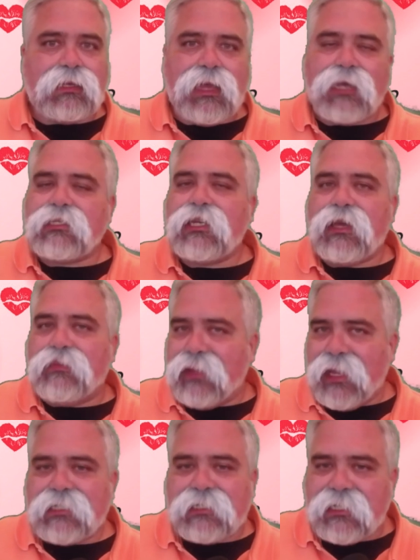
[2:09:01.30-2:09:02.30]
actually
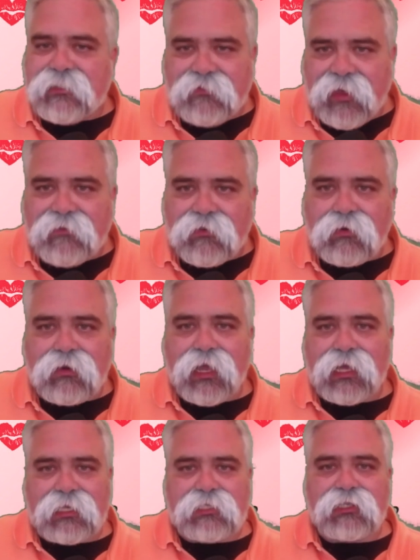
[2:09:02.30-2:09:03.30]
plays in his favor.
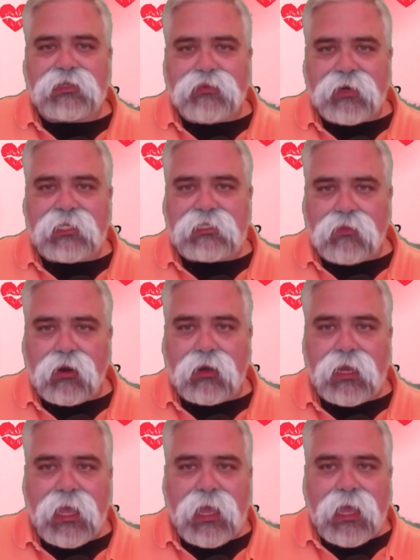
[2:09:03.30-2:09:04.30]
So it's pretty
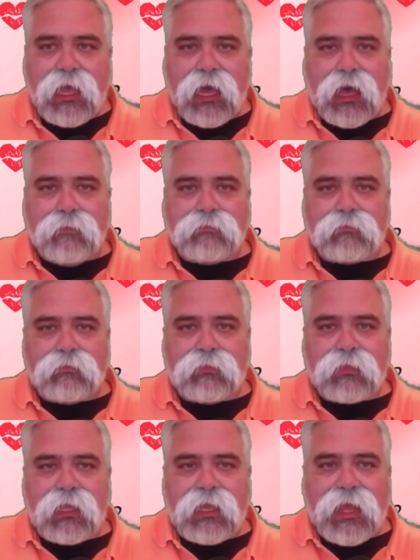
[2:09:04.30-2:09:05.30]
smart. And
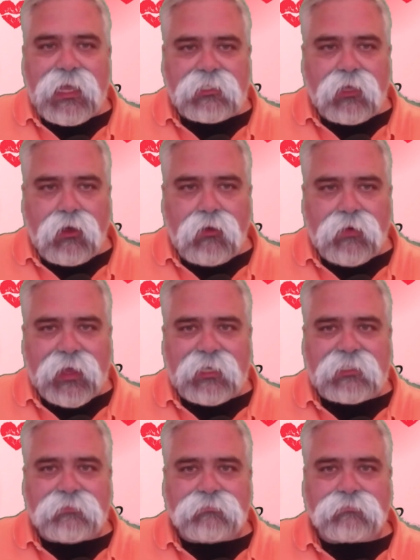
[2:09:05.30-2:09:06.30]
as always,